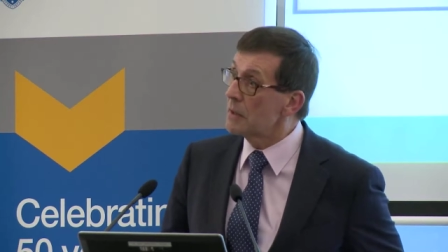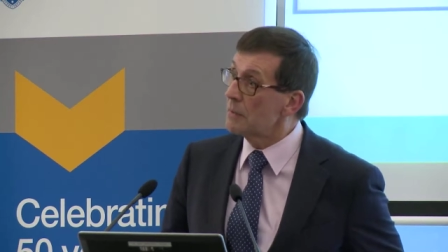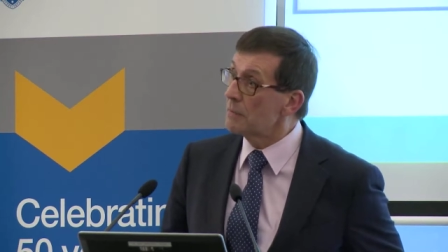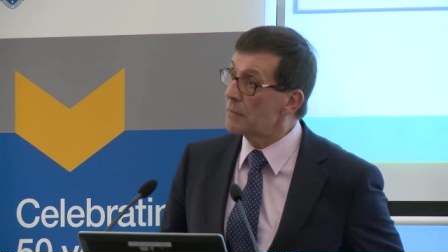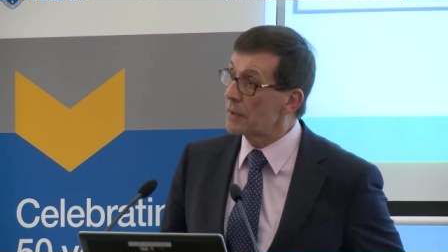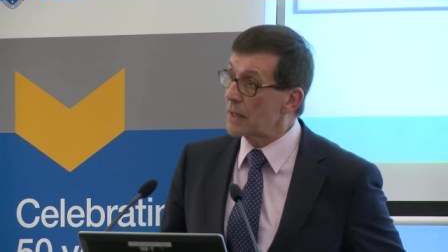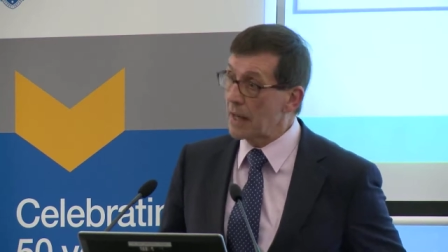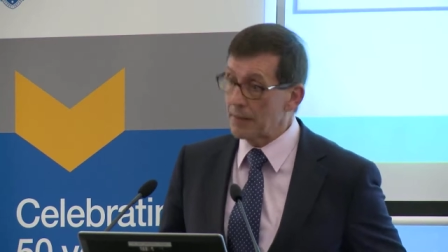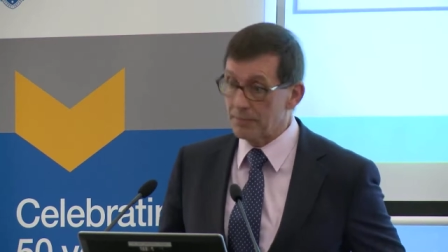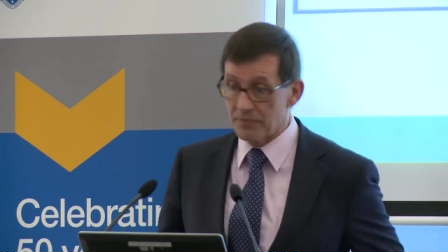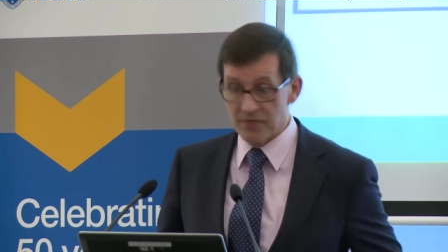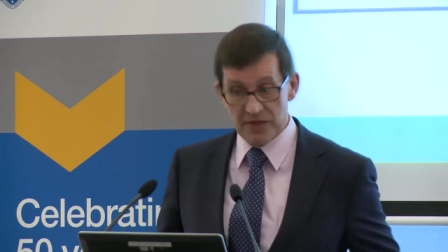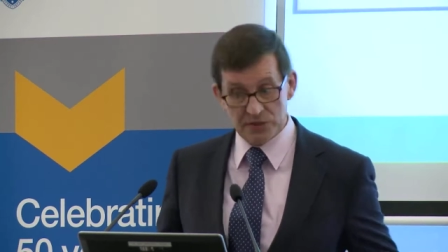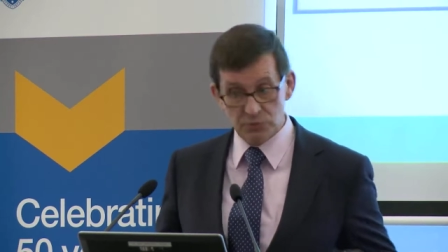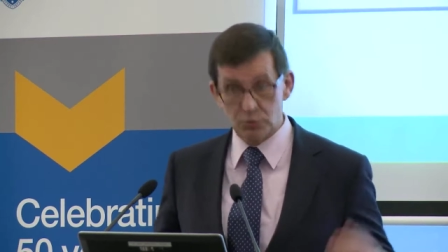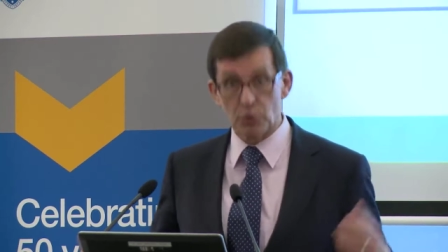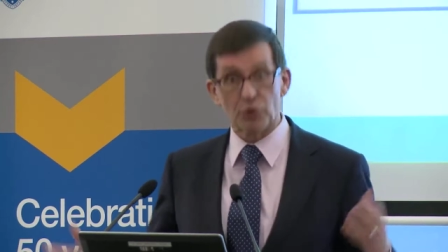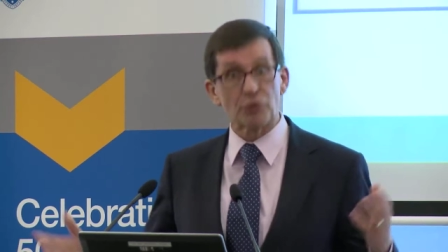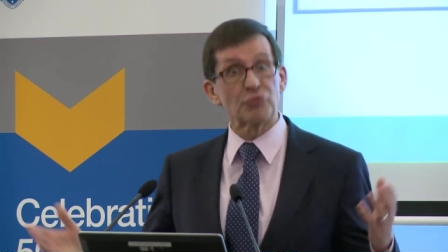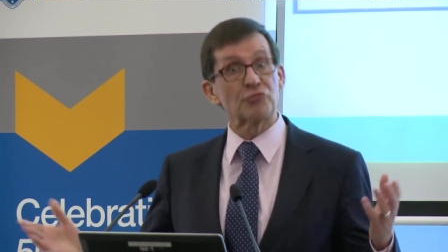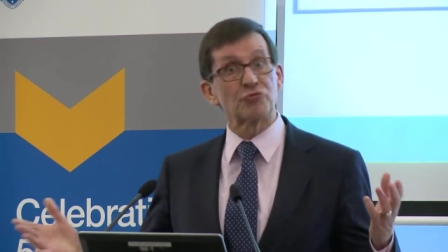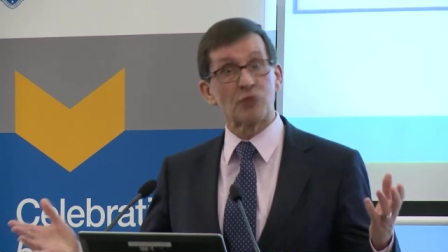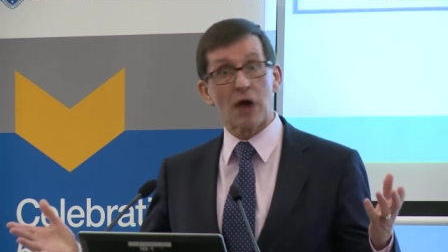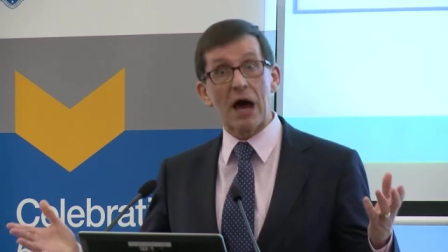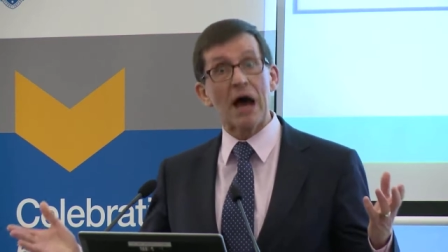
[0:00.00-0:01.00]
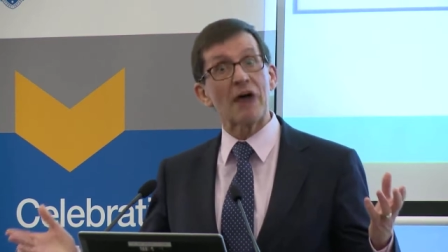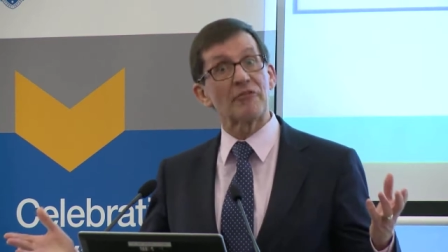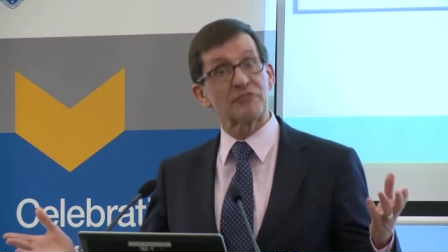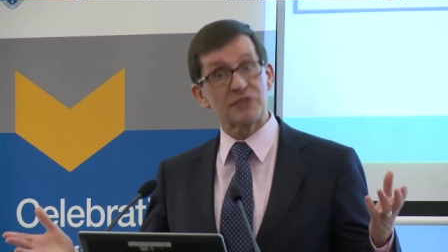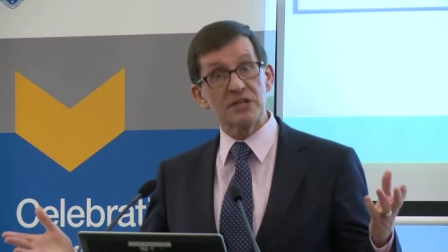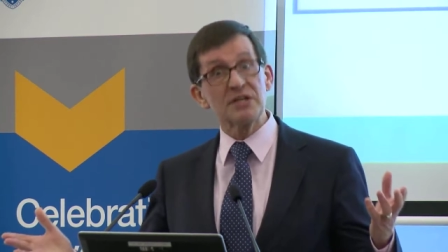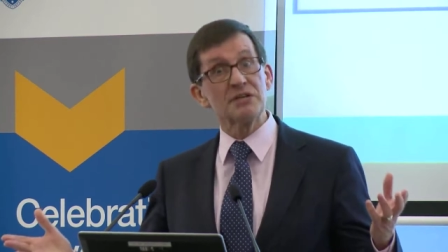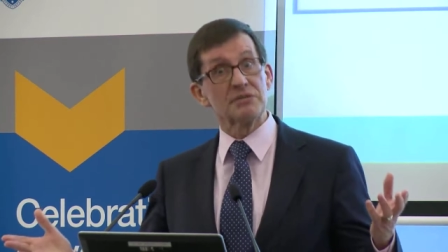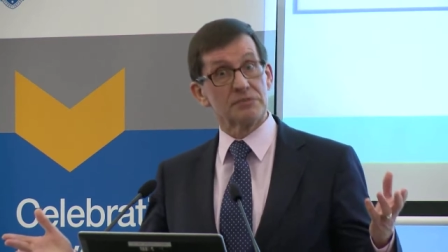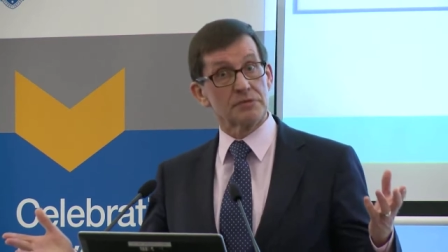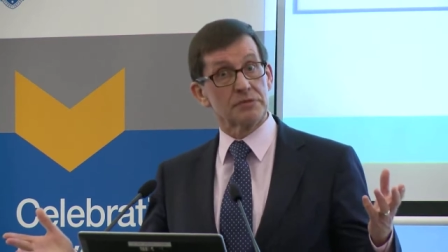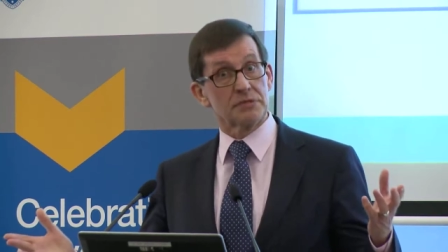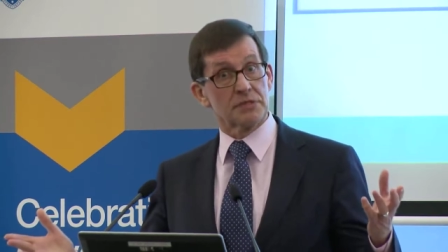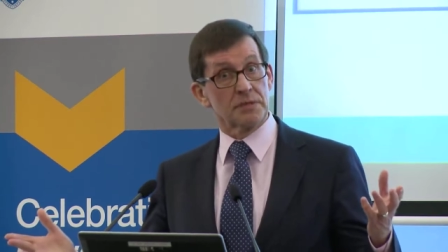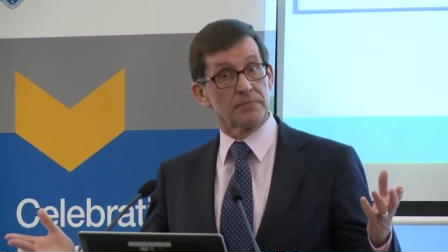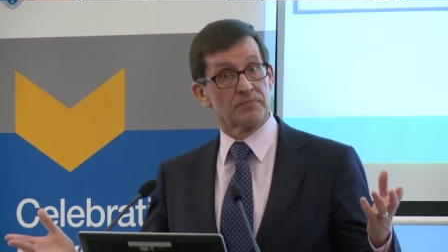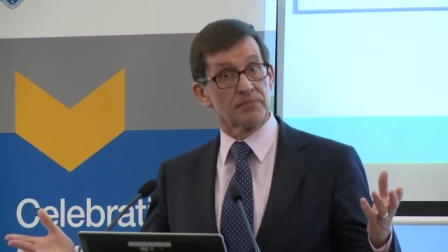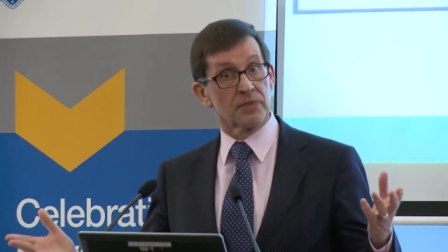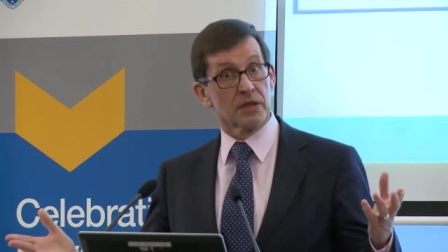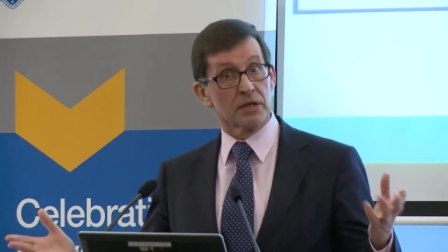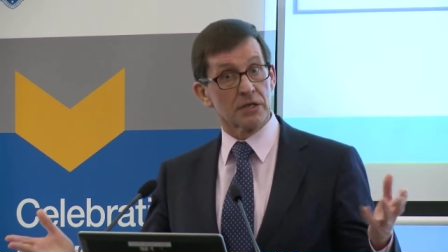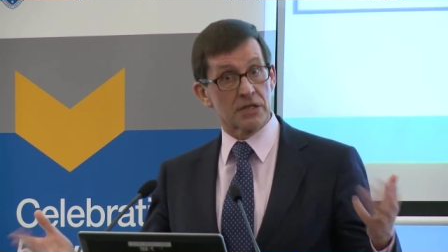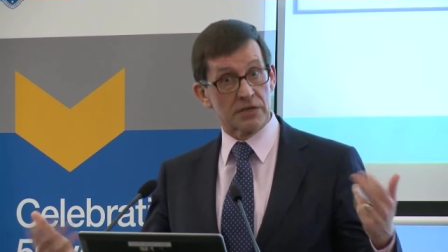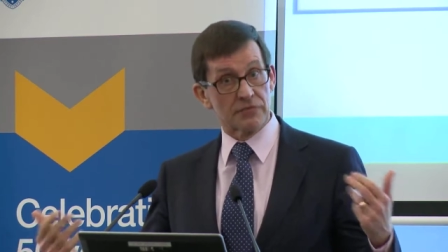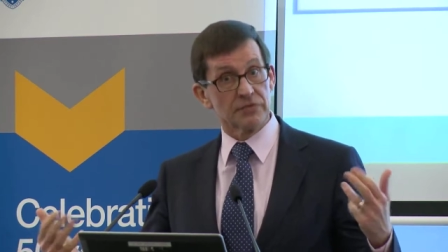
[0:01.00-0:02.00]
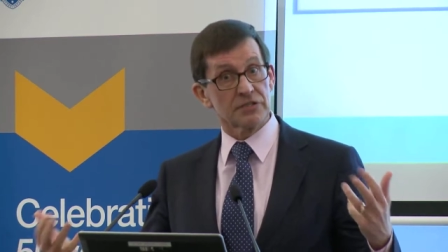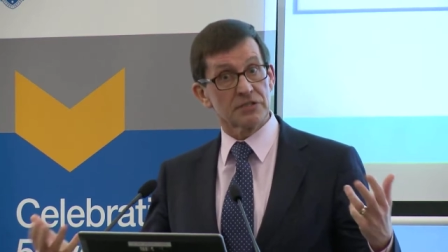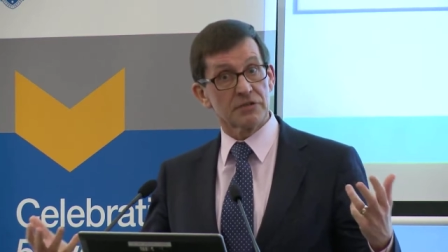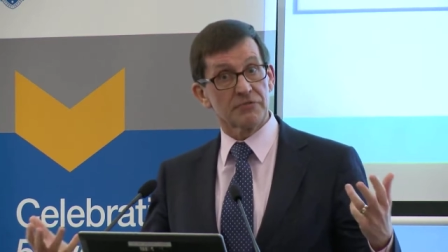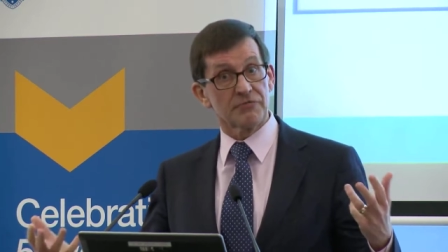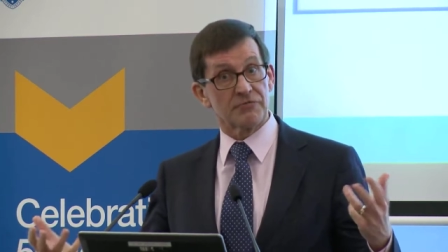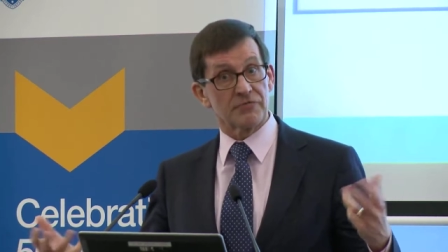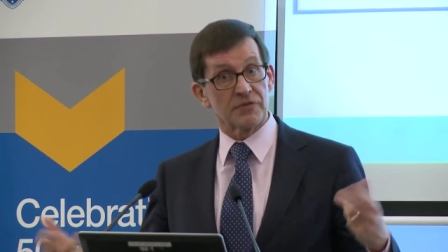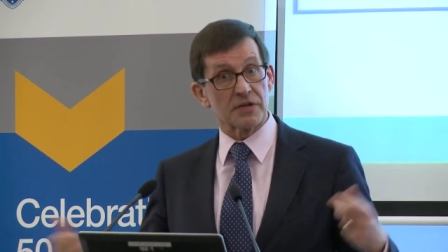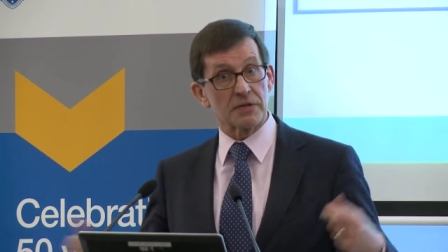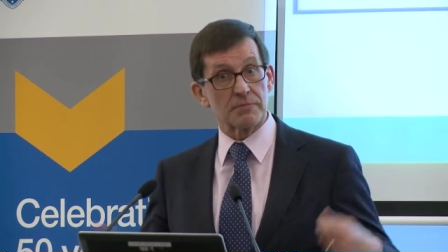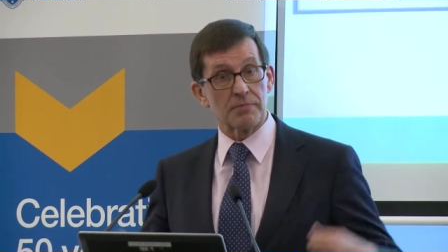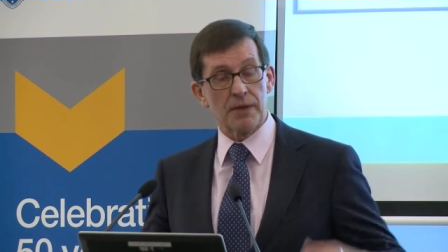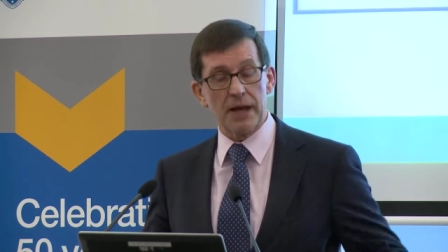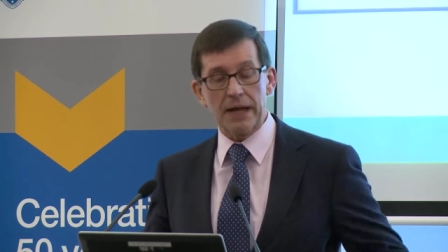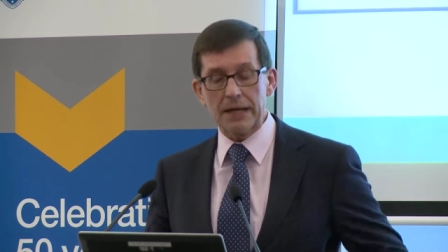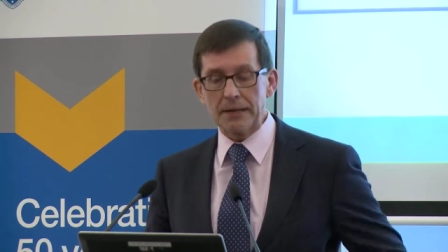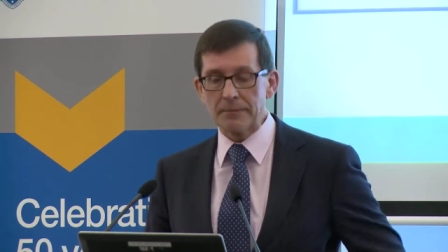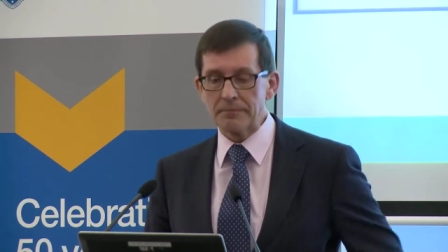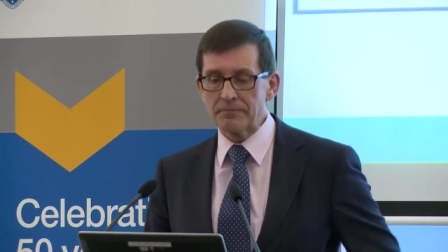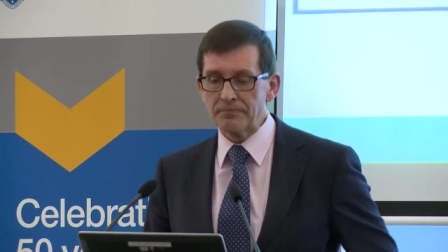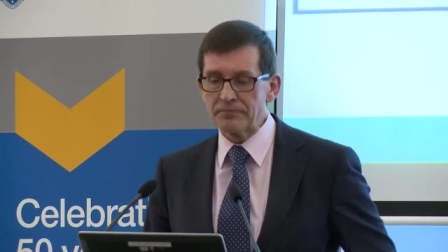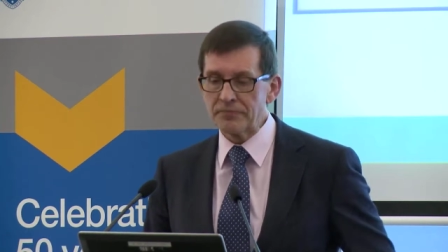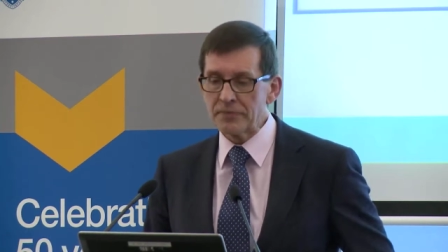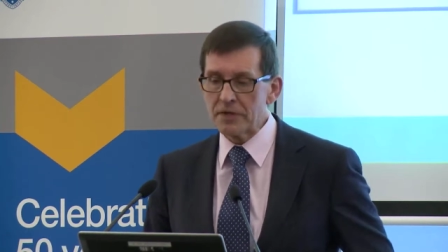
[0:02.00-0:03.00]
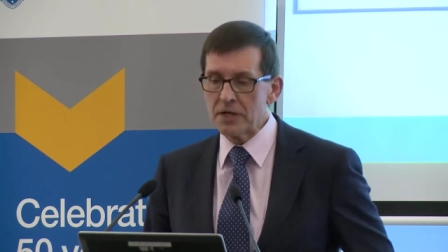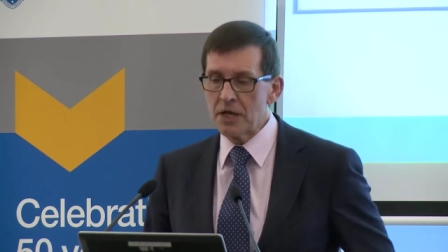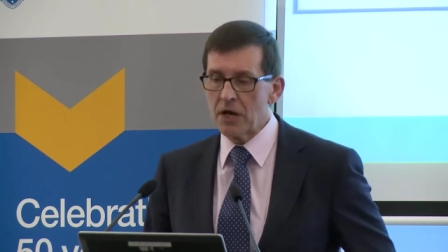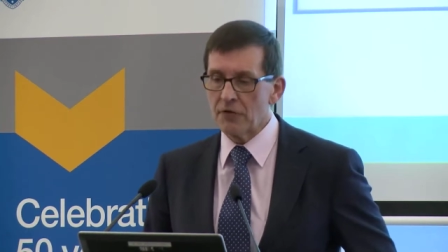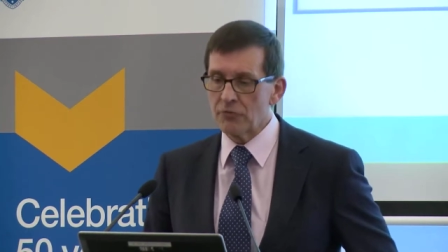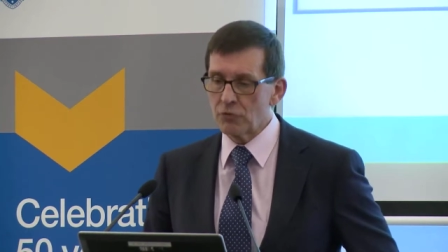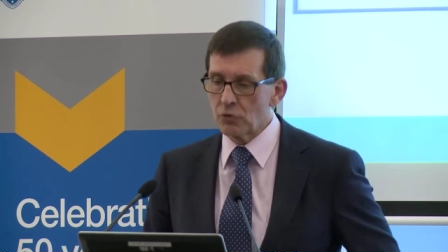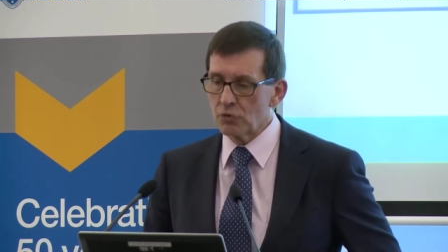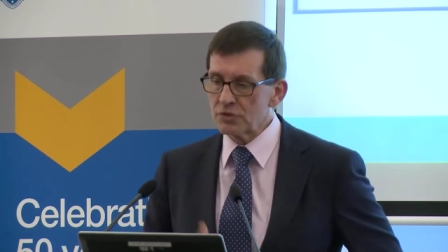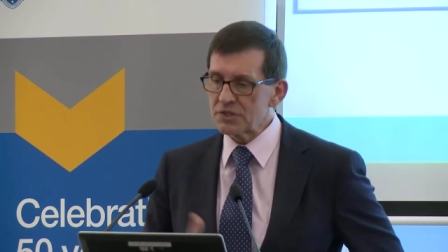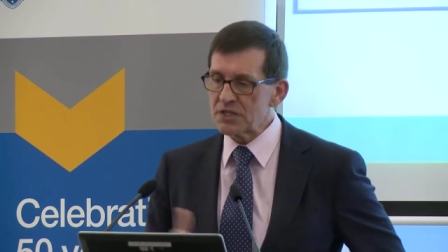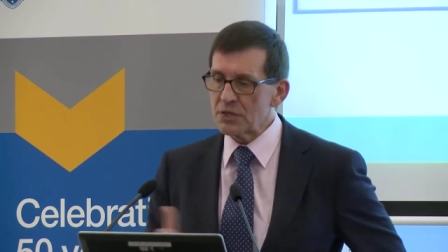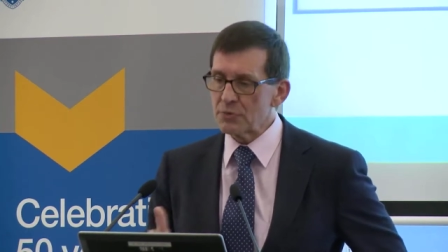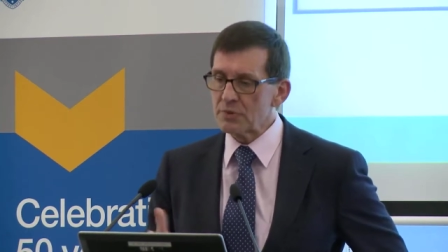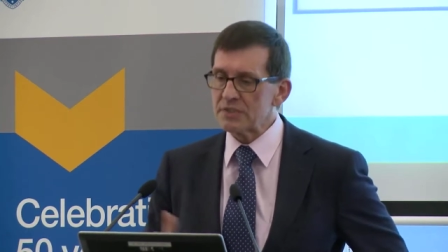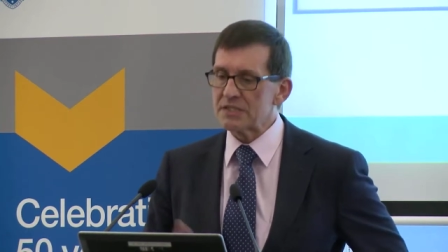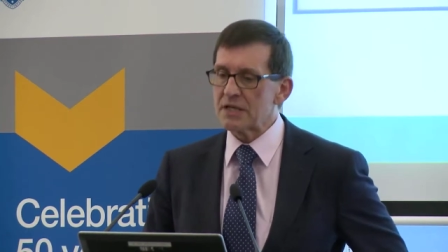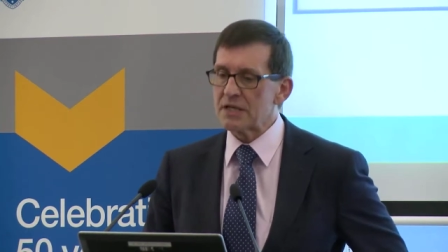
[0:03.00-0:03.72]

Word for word: But that's what a draft is. Give us the feedback. Of course, there were